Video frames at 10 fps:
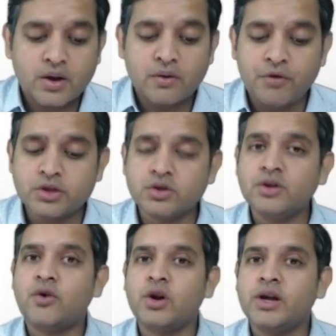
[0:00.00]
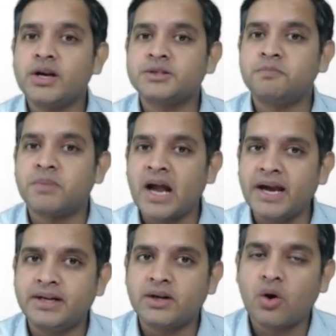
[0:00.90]
Which of the following is
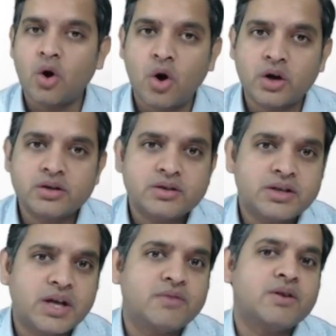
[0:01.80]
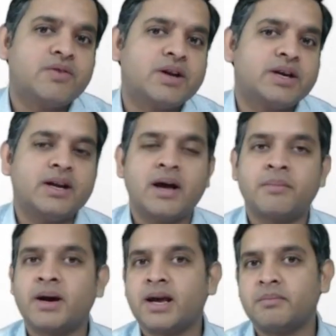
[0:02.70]
bright on T1 weighted
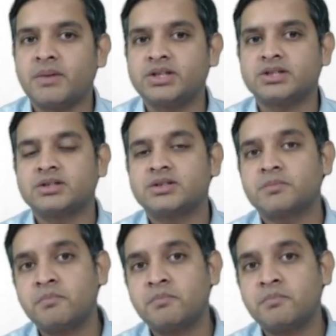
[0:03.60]
MRI images?